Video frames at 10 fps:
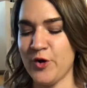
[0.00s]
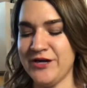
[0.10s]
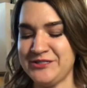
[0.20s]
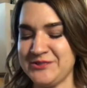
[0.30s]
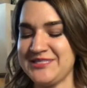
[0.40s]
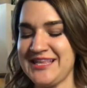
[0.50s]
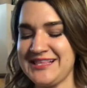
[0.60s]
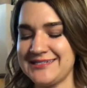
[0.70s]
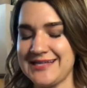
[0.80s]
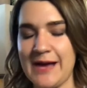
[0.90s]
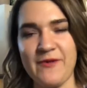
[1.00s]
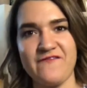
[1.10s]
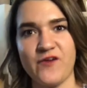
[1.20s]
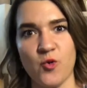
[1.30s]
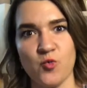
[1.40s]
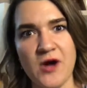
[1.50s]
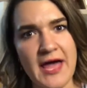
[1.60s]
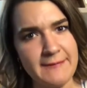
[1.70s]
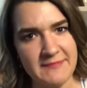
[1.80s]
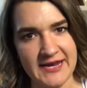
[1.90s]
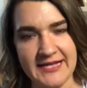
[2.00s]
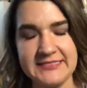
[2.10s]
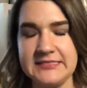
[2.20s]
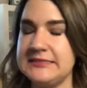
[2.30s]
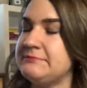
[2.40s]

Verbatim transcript: going to set this timer for one minute.